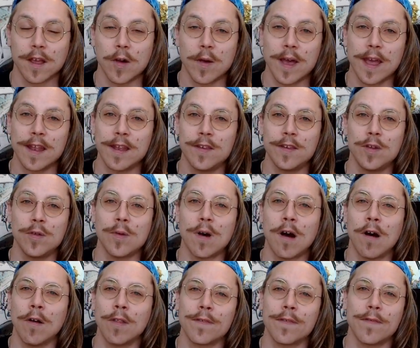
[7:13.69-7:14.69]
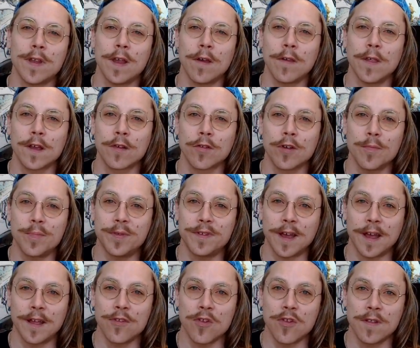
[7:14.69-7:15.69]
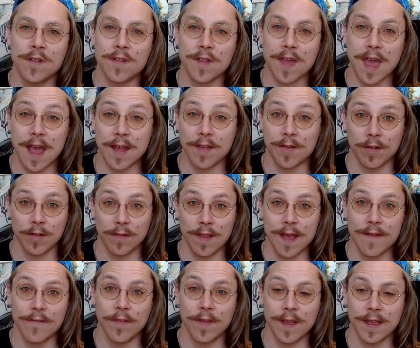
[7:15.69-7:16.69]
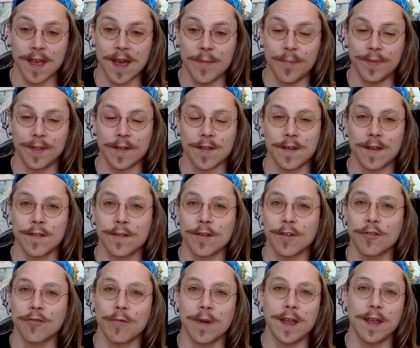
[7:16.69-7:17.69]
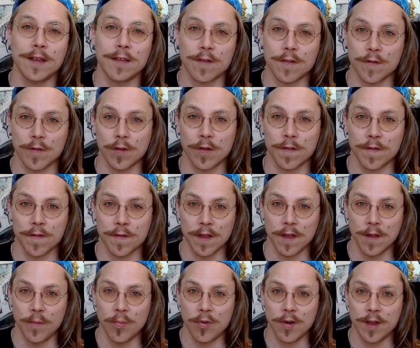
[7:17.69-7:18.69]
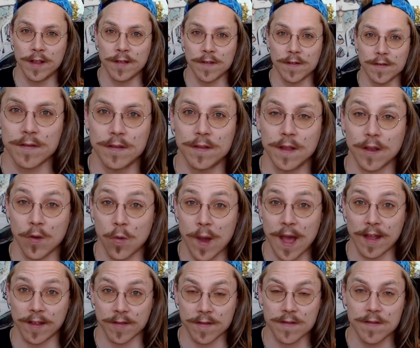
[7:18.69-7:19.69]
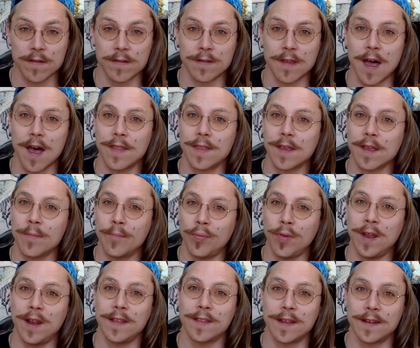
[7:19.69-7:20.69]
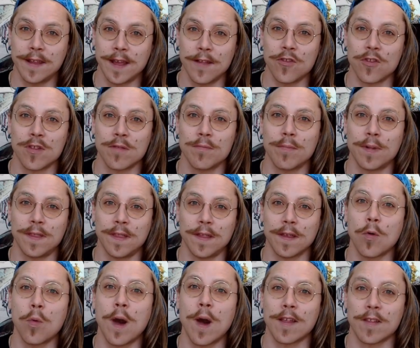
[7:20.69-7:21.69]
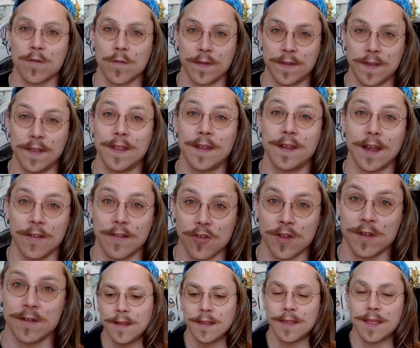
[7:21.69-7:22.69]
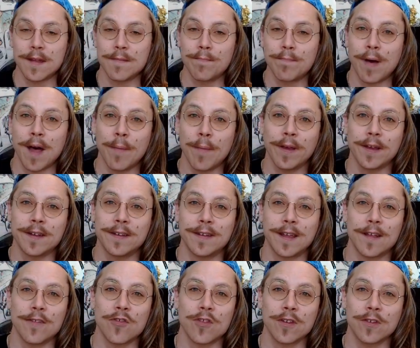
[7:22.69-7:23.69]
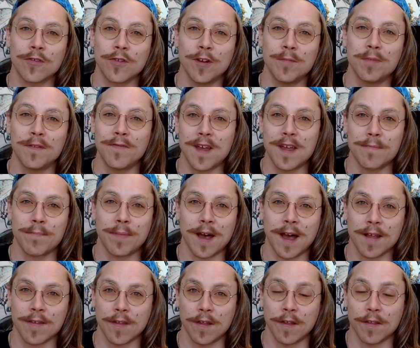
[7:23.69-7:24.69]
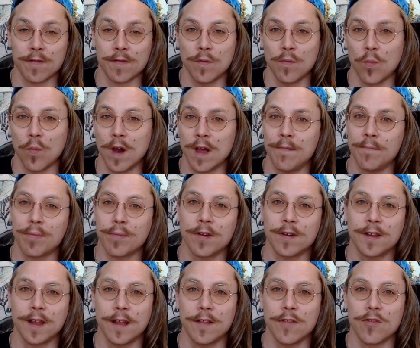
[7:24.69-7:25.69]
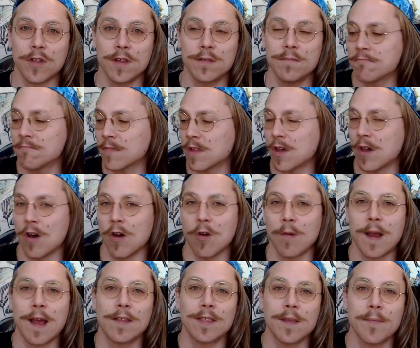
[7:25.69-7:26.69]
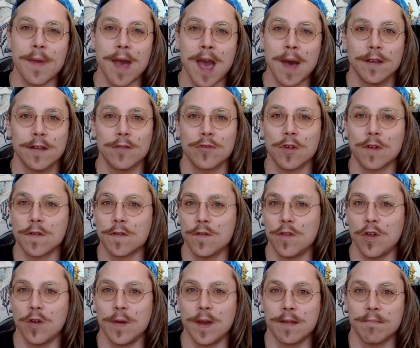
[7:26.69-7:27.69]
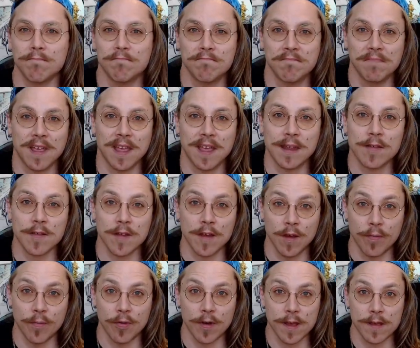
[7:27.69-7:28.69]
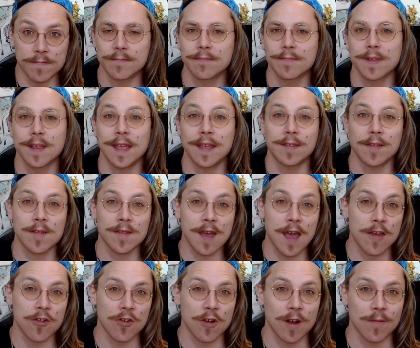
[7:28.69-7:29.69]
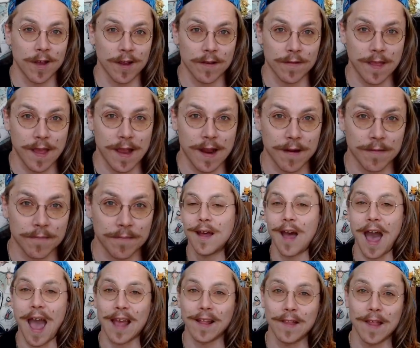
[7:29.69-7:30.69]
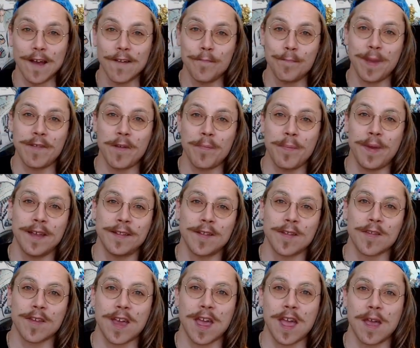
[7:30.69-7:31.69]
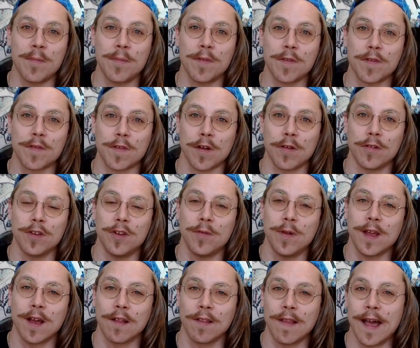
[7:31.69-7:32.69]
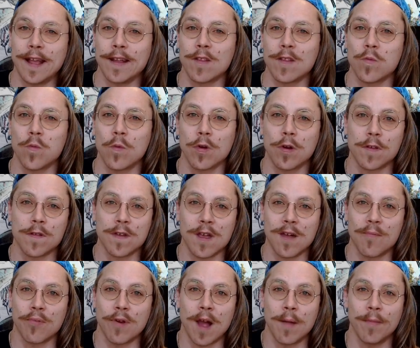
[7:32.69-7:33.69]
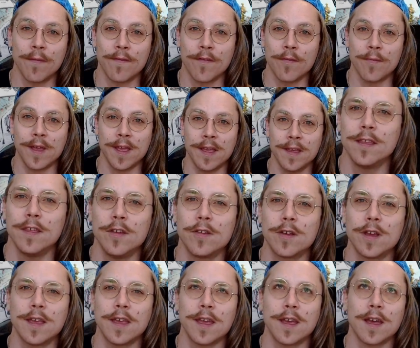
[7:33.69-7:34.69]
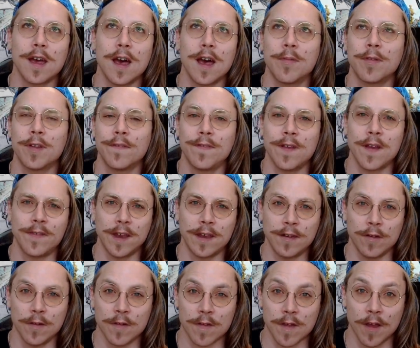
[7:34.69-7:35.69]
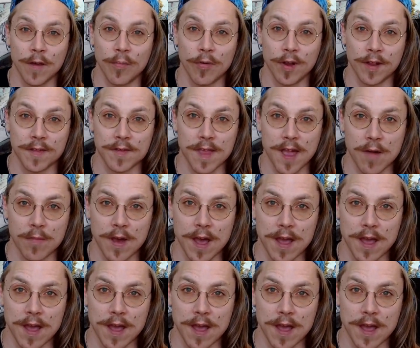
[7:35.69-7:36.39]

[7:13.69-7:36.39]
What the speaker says: Go ahead and do all the vanilla group dungeons as you're leveling up. That's another great source of skill points. The quests, not the completing the dungeon, but the quest within the dungeon. Then public dungeon group event bosses. 1 per dungeon, go around the map, just do it, get a skill point. Get the Sky Shard while you're there. I love PvP in this game, so doing Alliance War is not a problem for me. You can get up to 52 skill points that way.